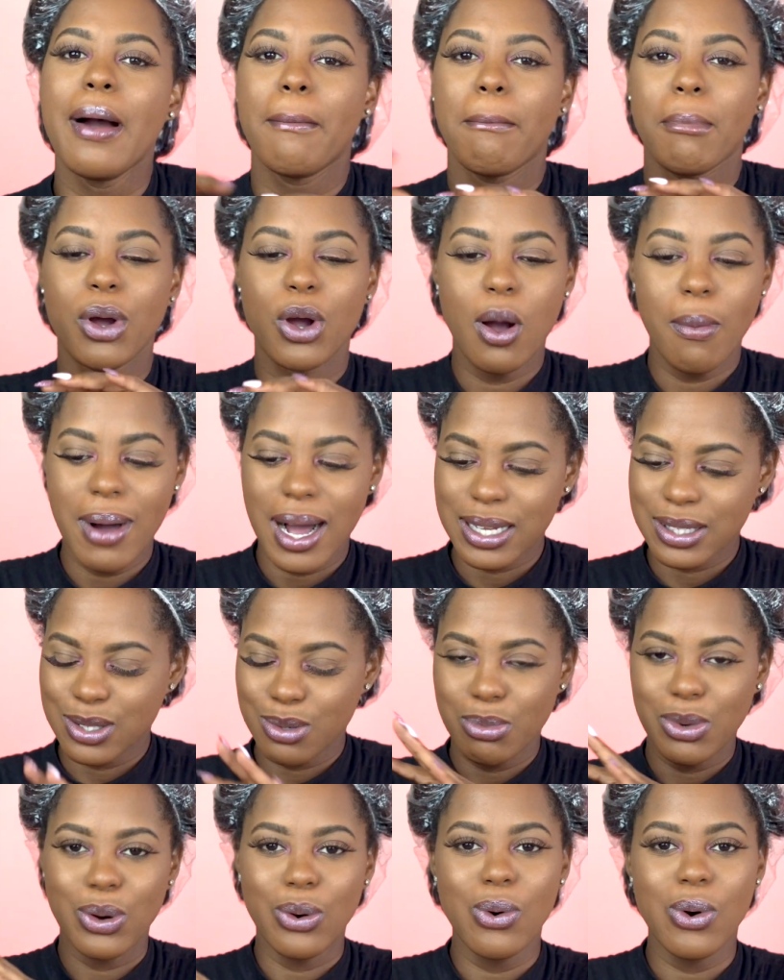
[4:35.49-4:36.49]
I go back to
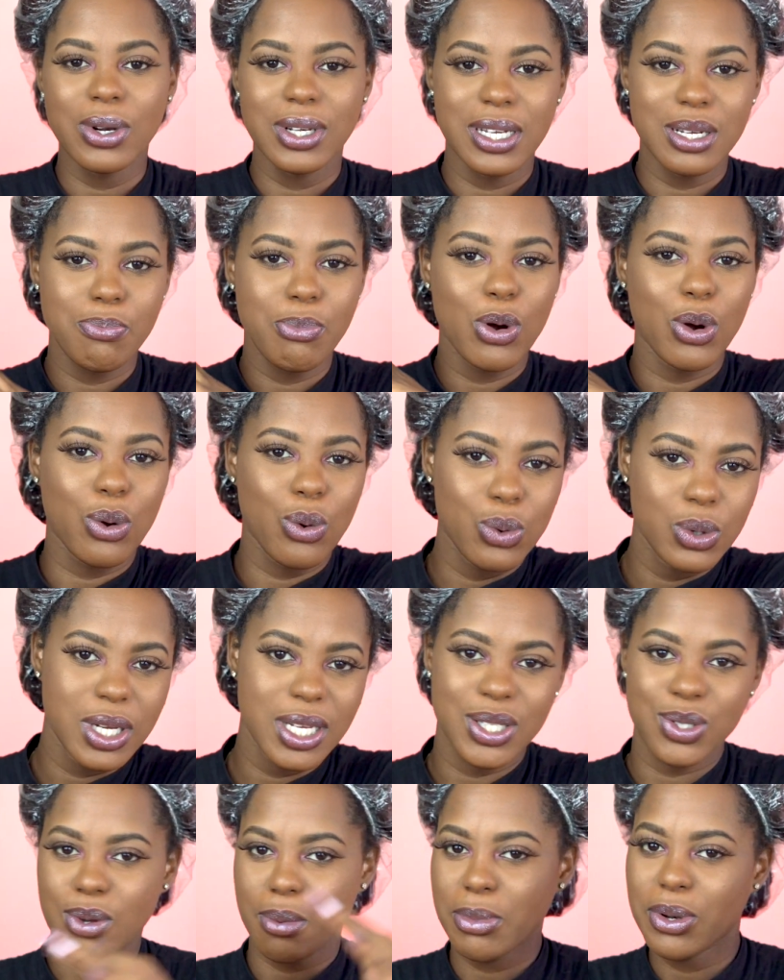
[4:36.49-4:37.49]
my oldie but
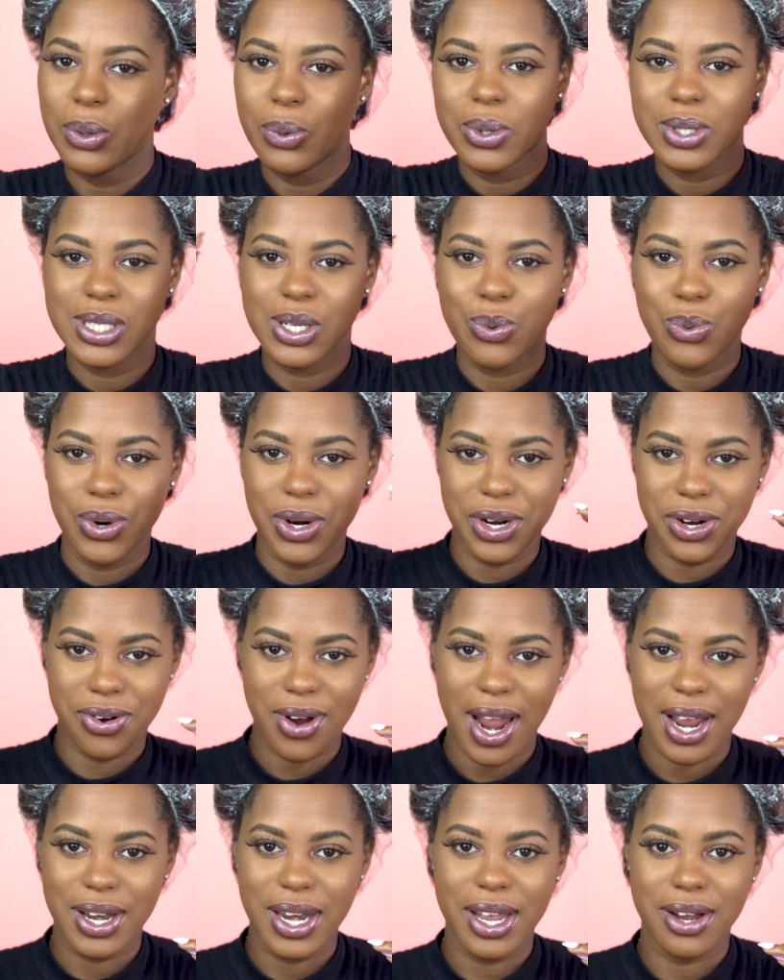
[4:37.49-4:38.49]
goodies when I know say work
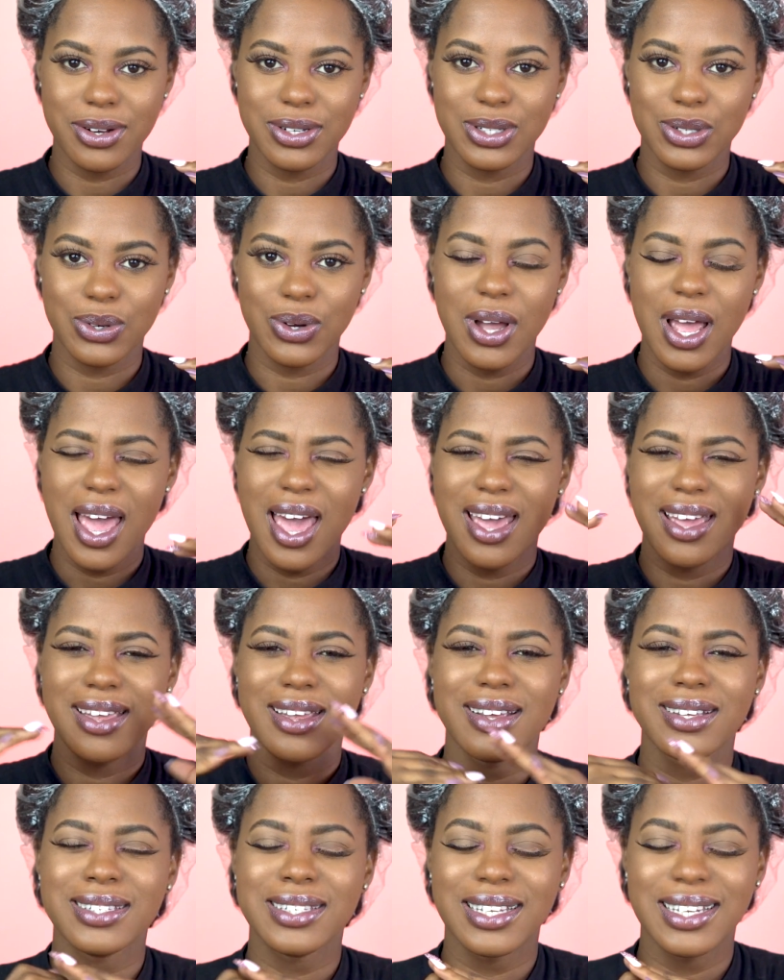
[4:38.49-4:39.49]
right there. So
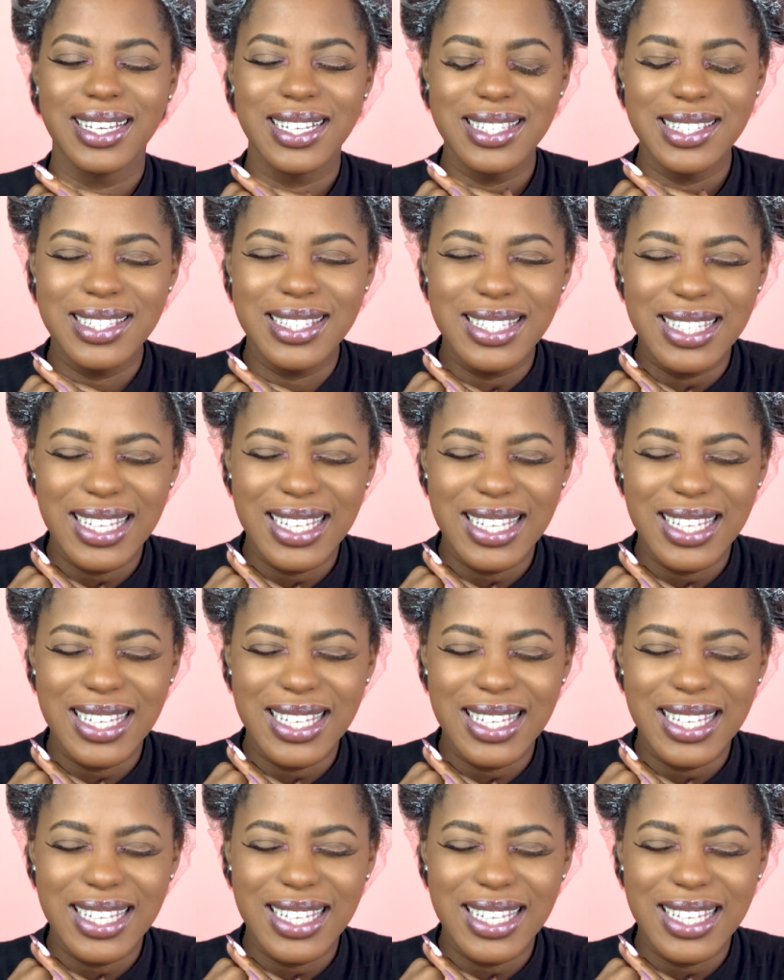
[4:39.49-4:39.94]
you see this,